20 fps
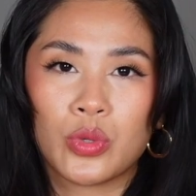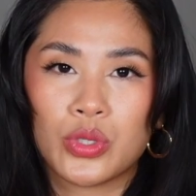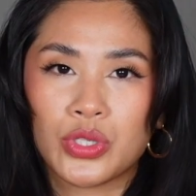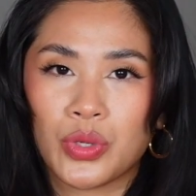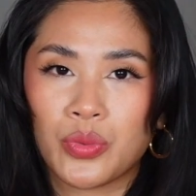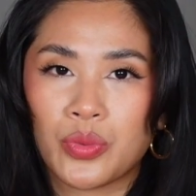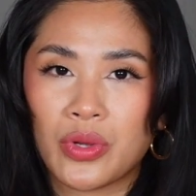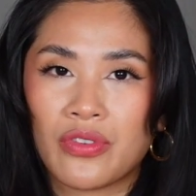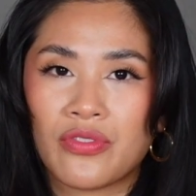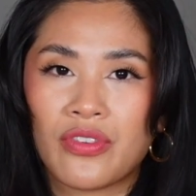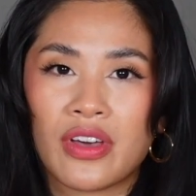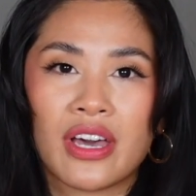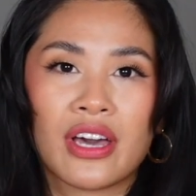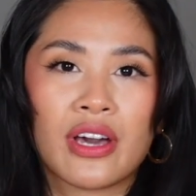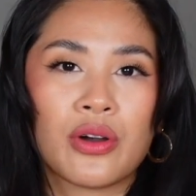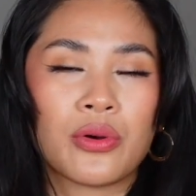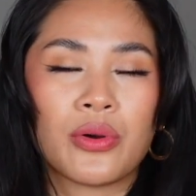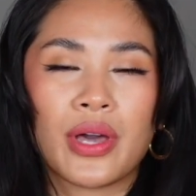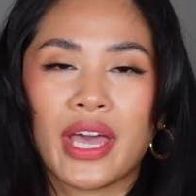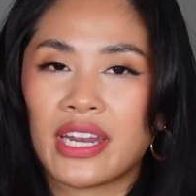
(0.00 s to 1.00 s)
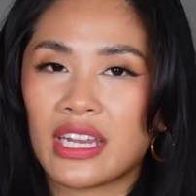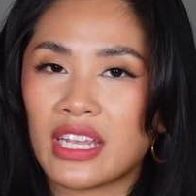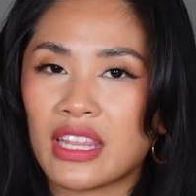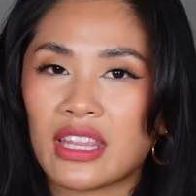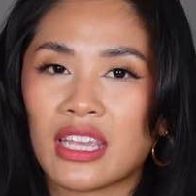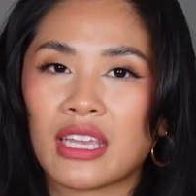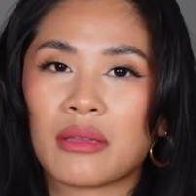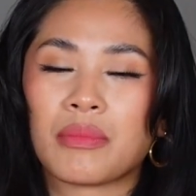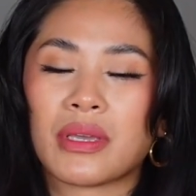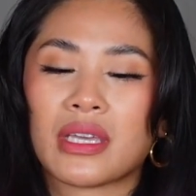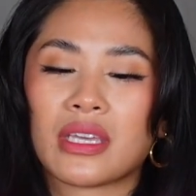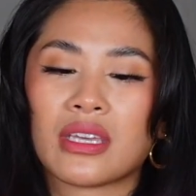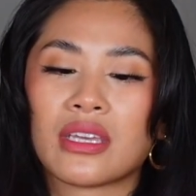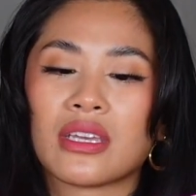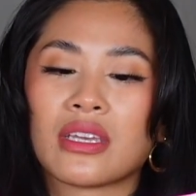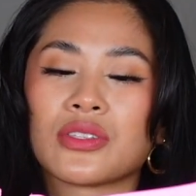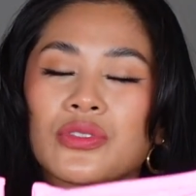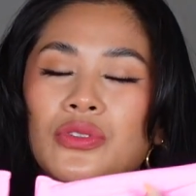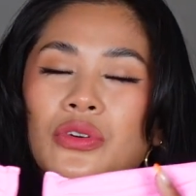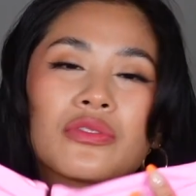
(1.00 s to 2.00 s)
water with it or anything
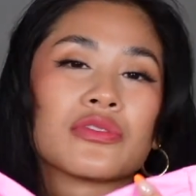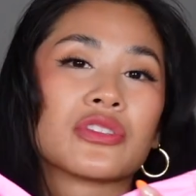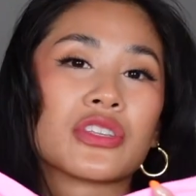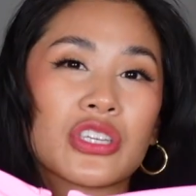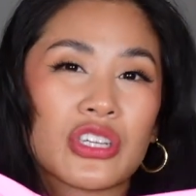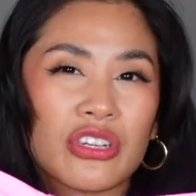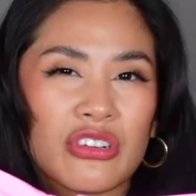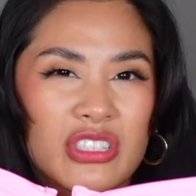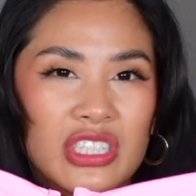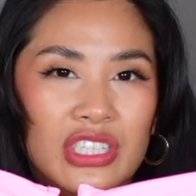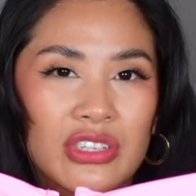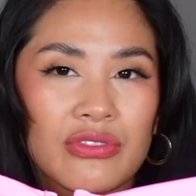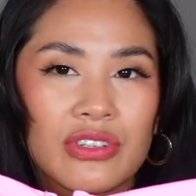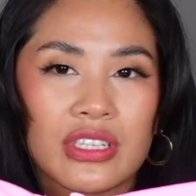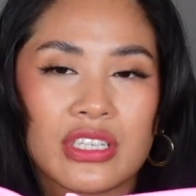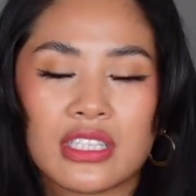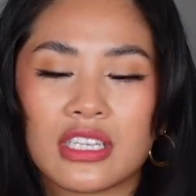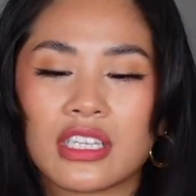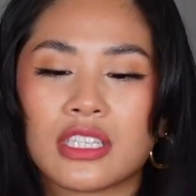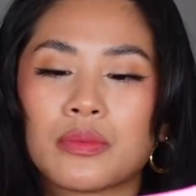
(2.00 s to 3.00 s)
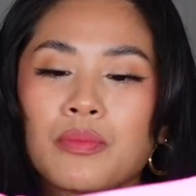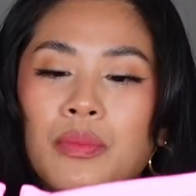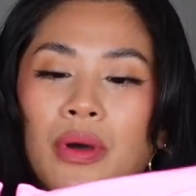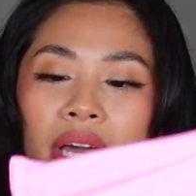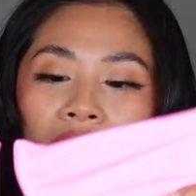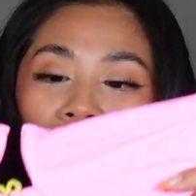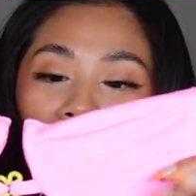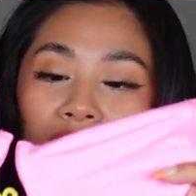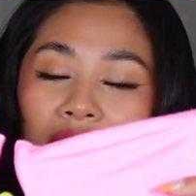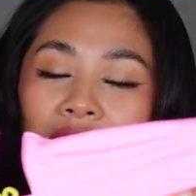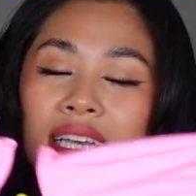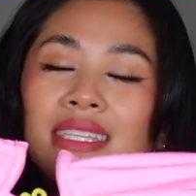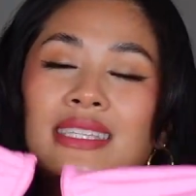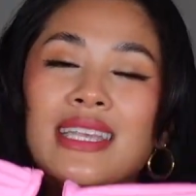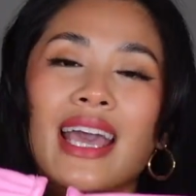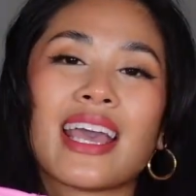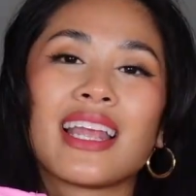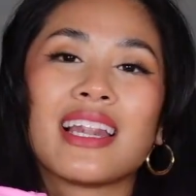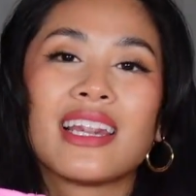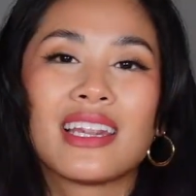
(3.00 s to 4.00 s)
because of security reasons, but it is
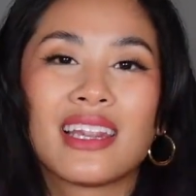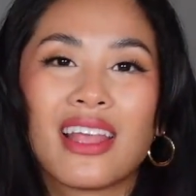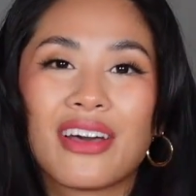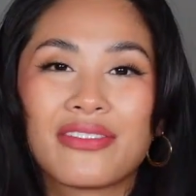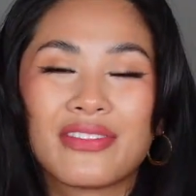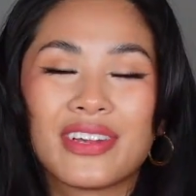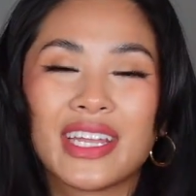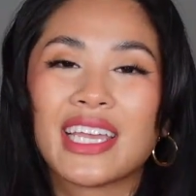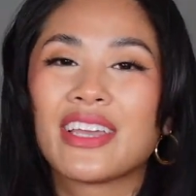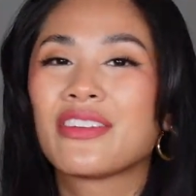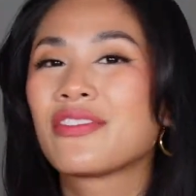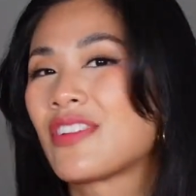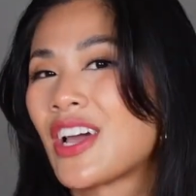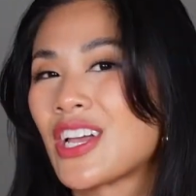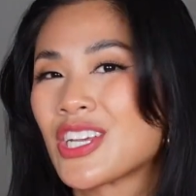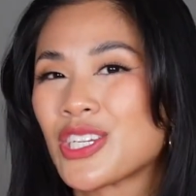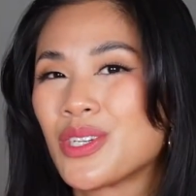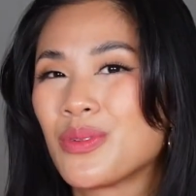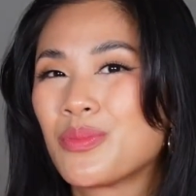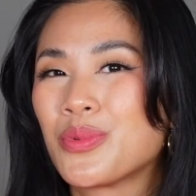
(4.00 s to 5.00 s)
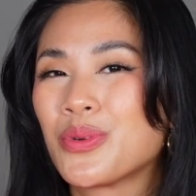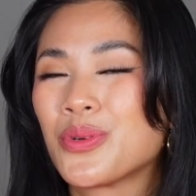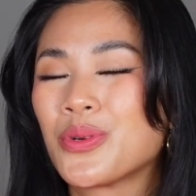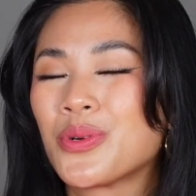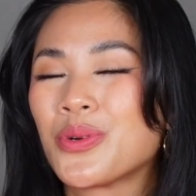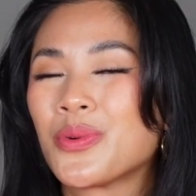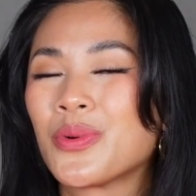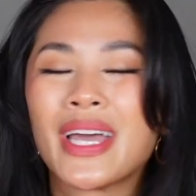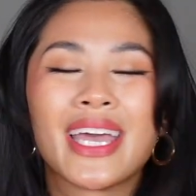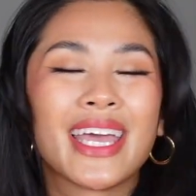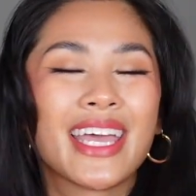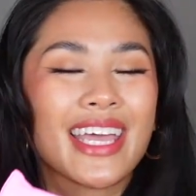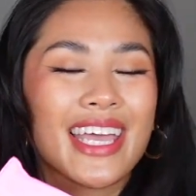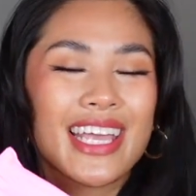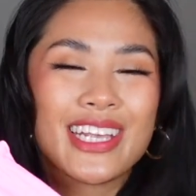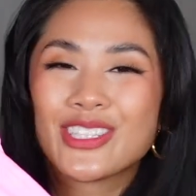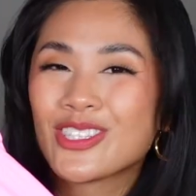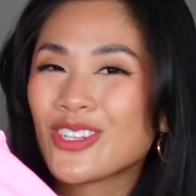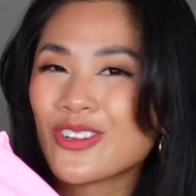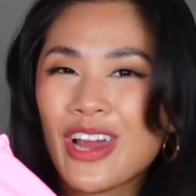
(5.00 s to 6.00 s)
a lovely, fashionable,
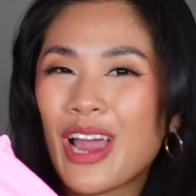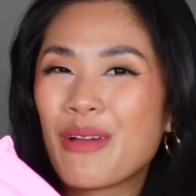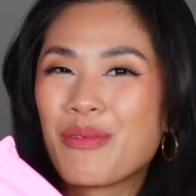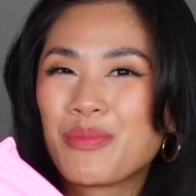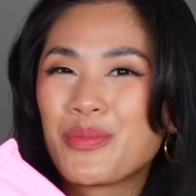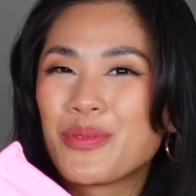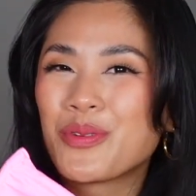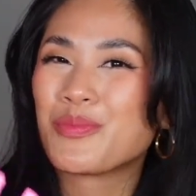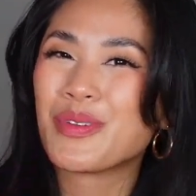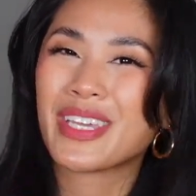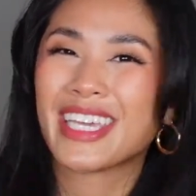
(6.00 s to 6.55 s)
Instagrammable